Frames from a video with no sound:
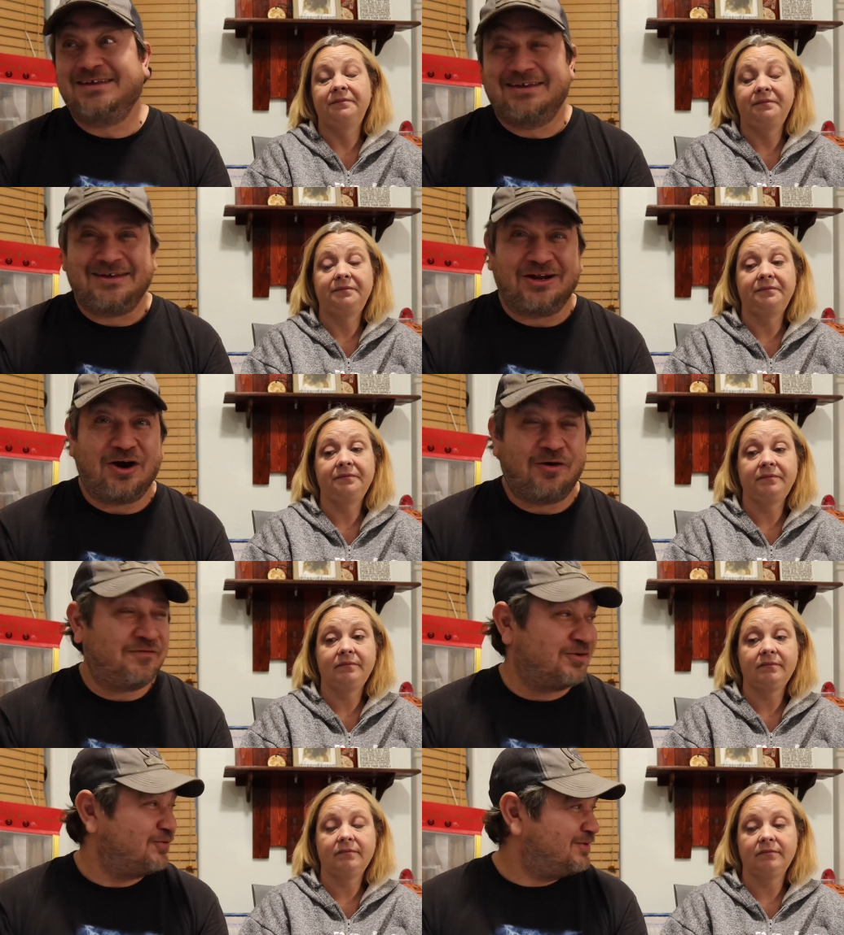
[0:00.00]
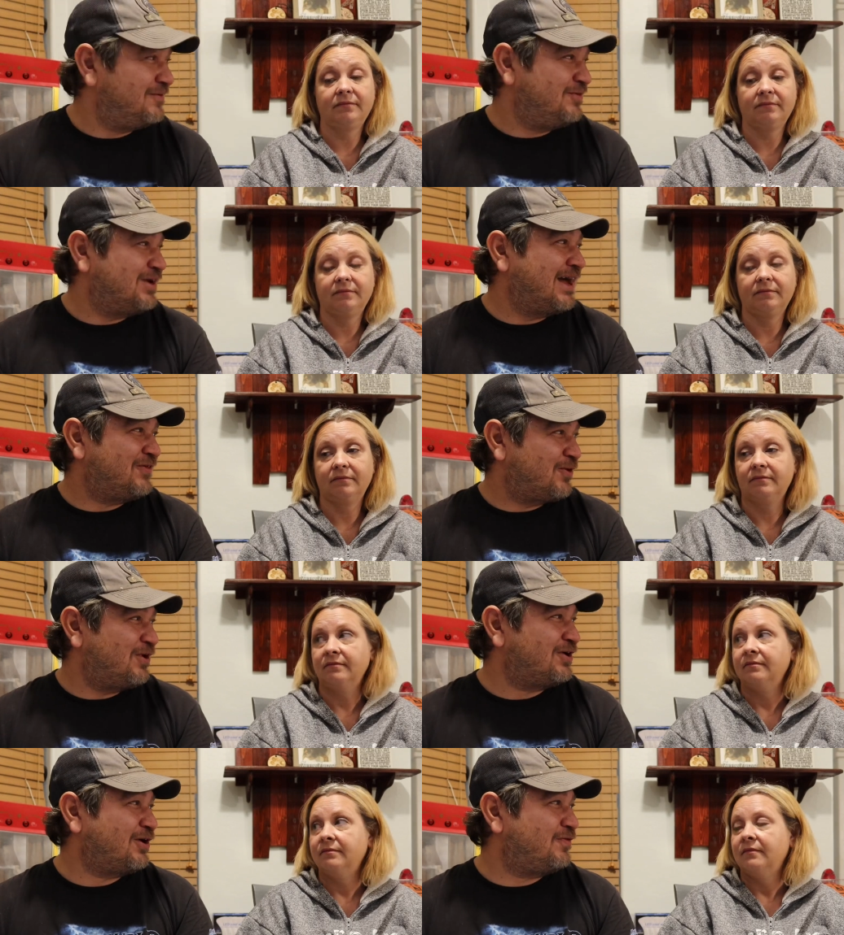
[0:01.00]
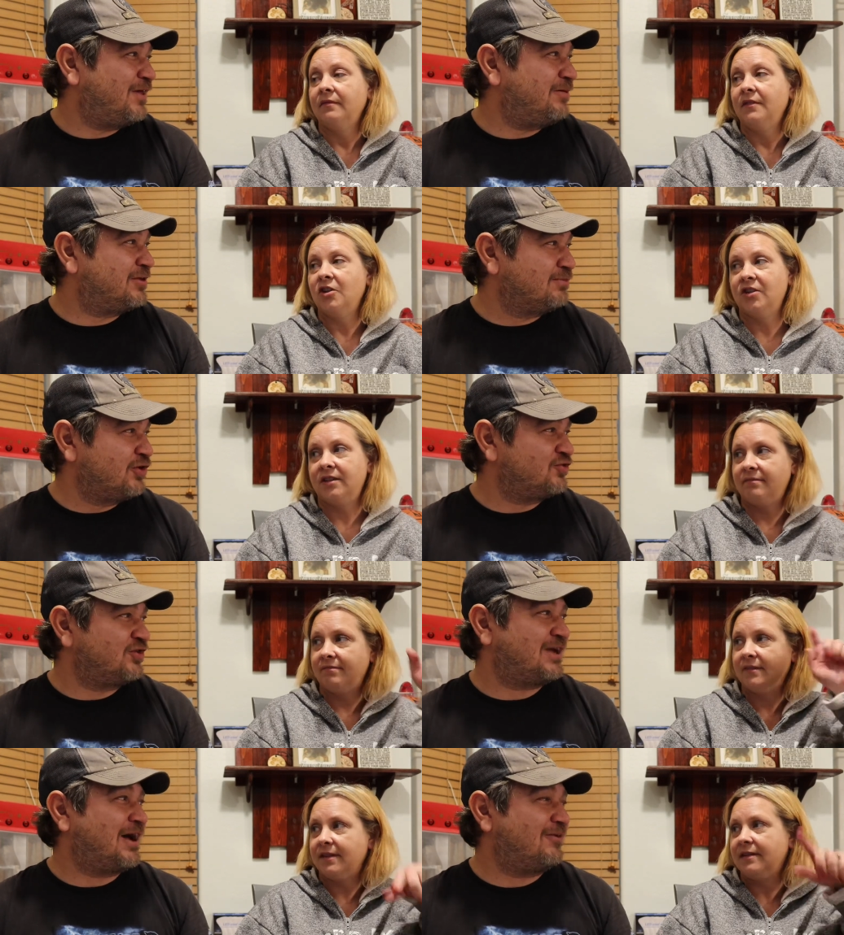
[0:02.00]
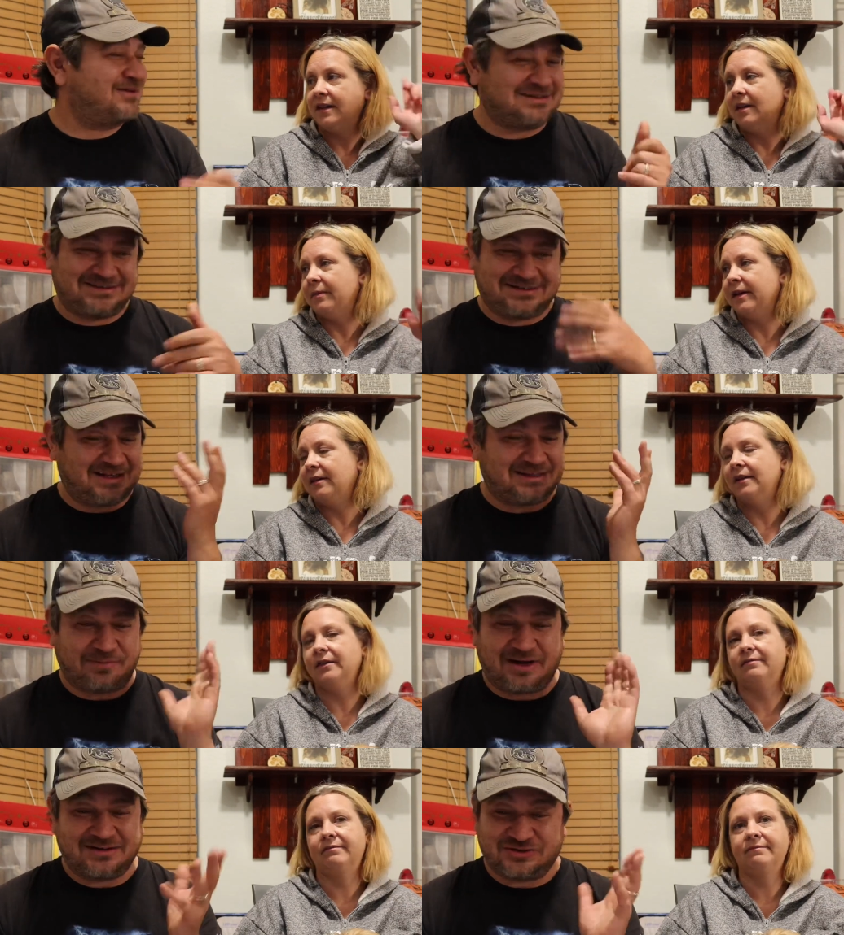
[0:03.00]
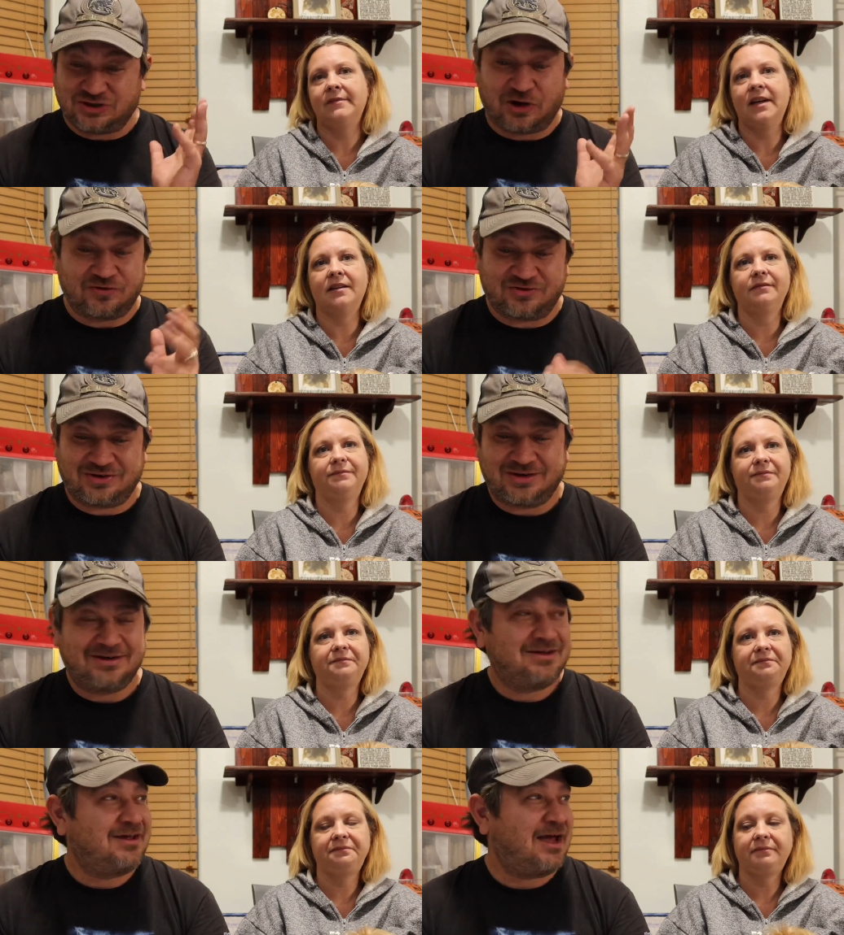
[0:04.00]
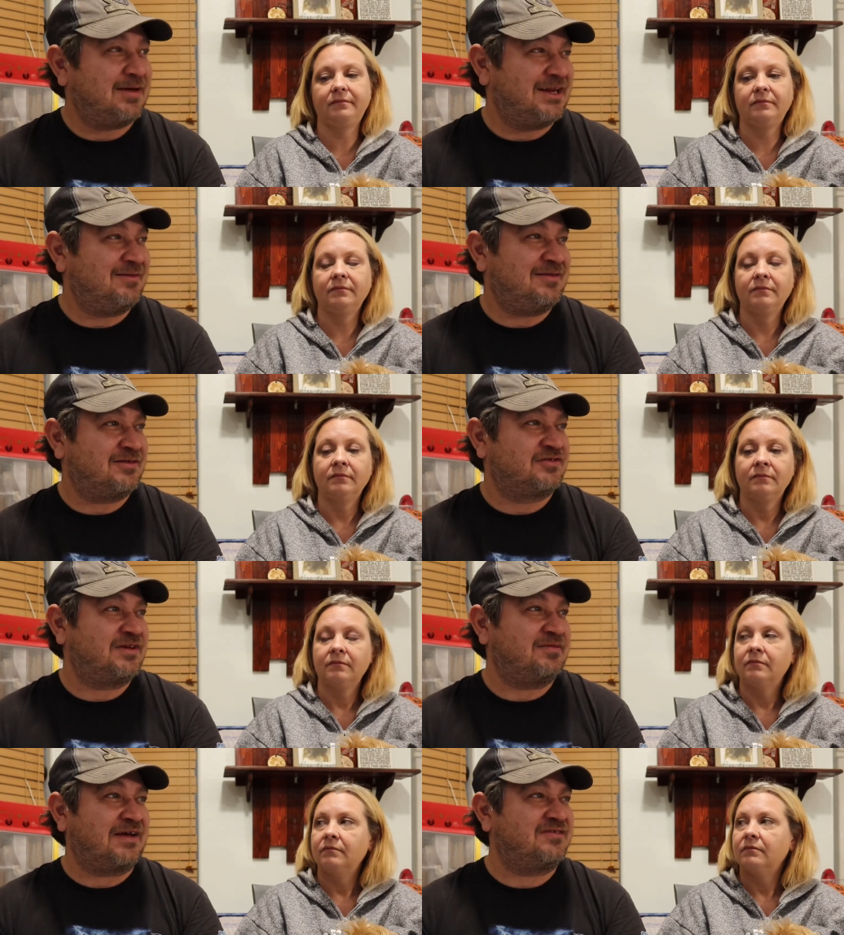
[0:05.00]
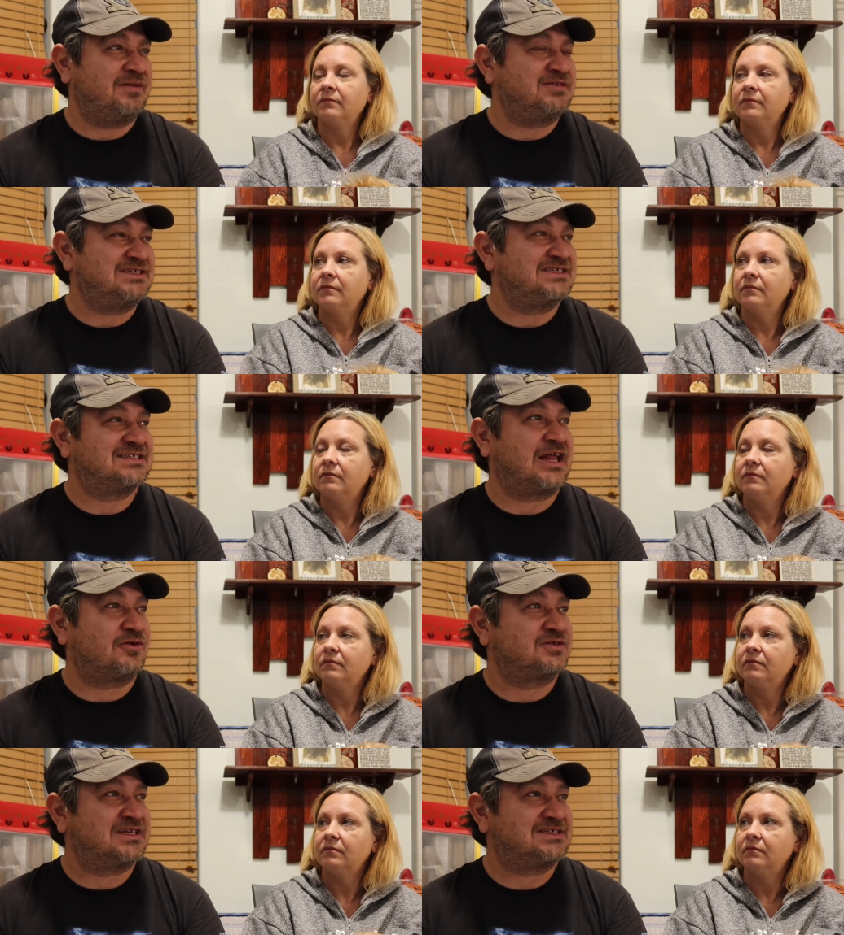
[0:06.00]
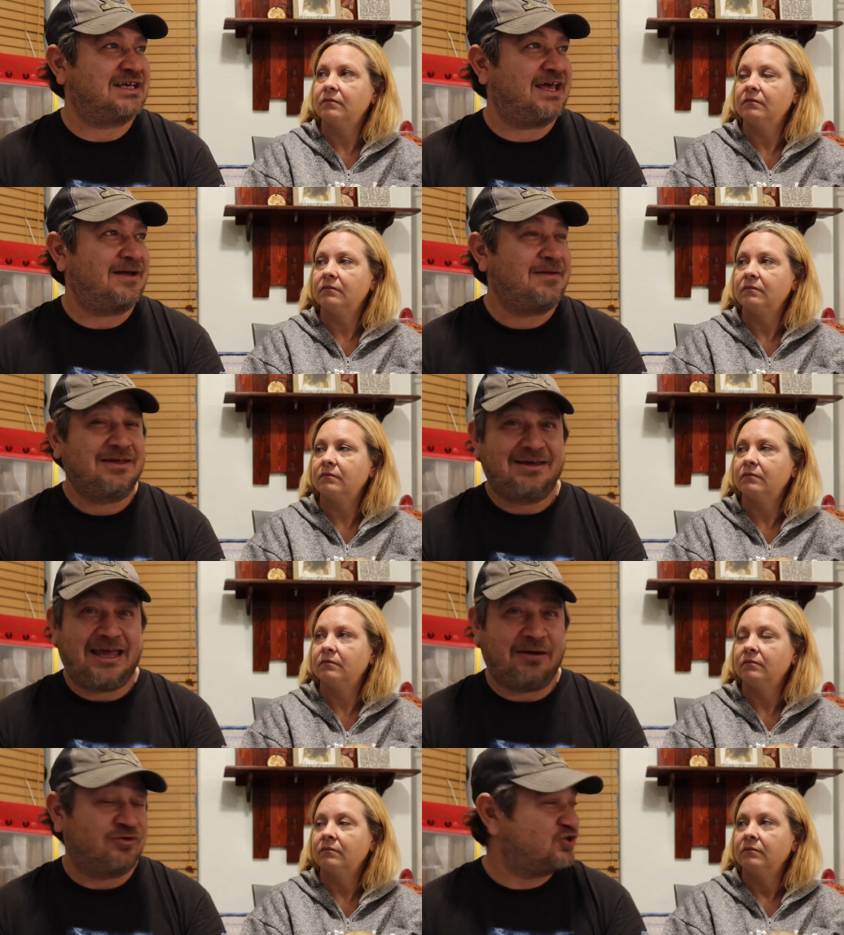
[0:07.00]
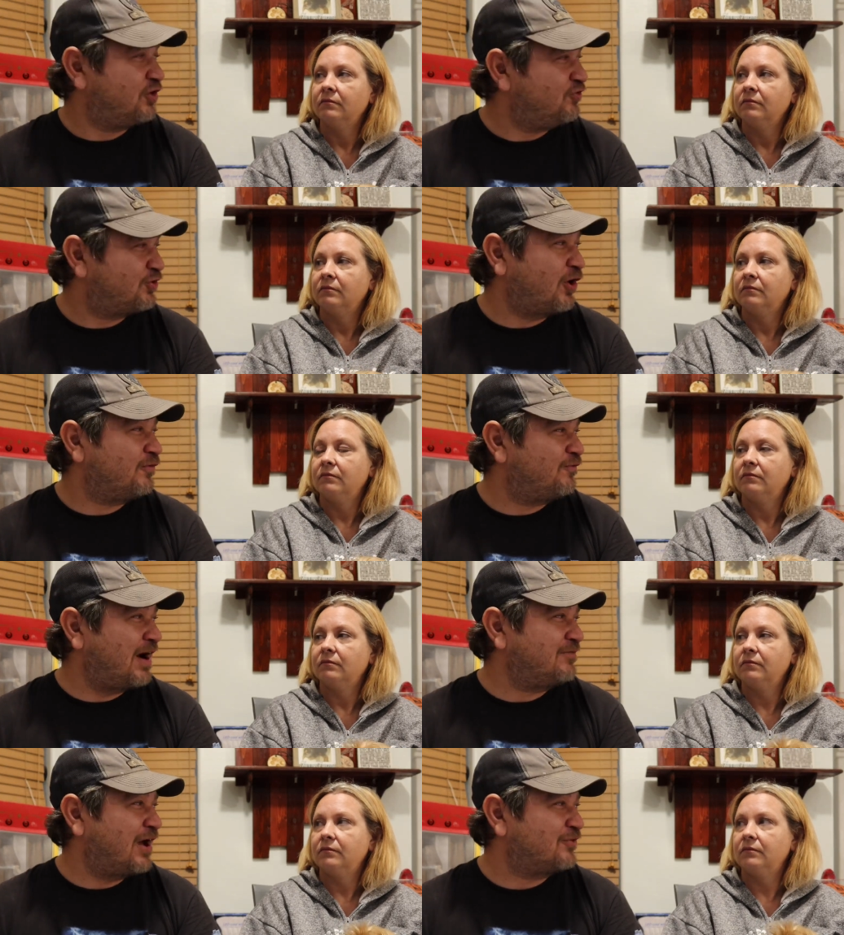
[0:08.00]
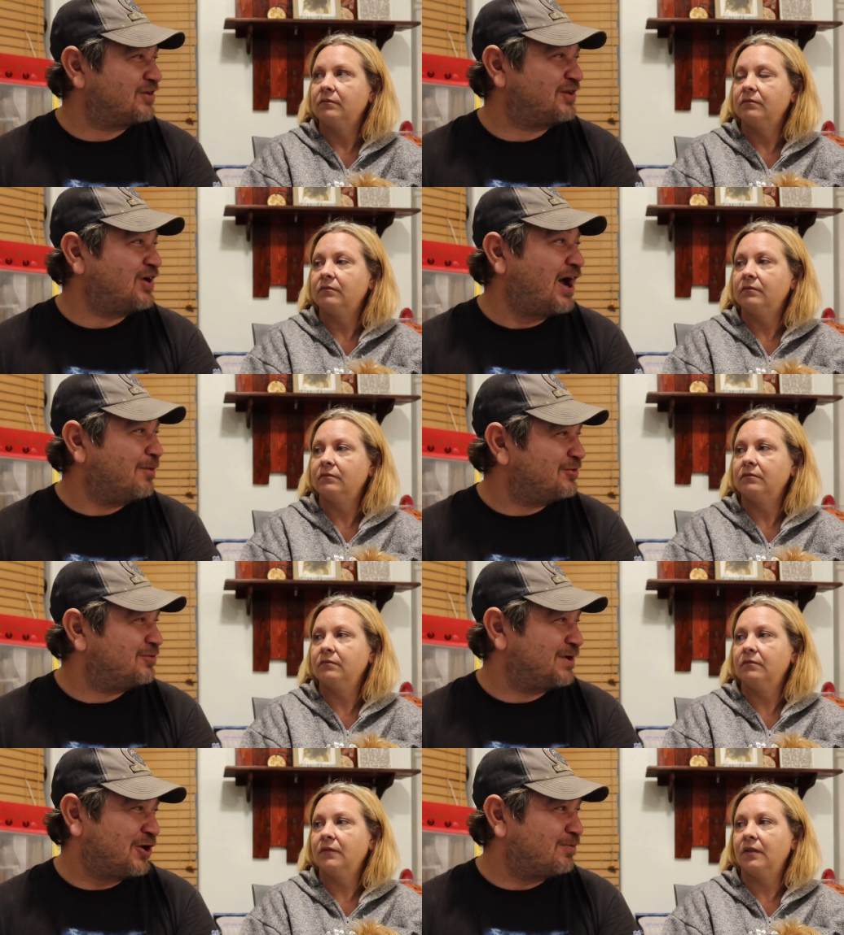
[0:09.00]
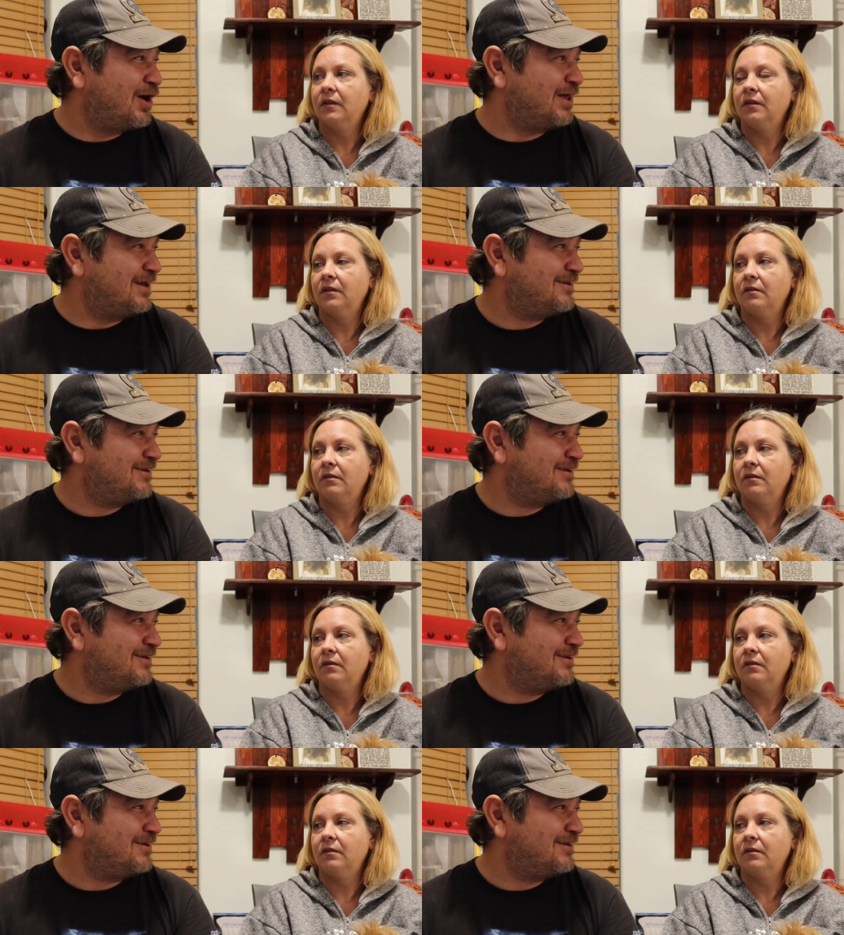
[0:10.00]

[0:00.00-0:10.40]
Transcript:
Speaker 1: you know, if you're if you got the credit card thing with a merchant account, you just click the button, they're charged. Yeah. I mean, there's even I've even seen sellers that say hey, we'll charge your card five dollars at a time until we get our money.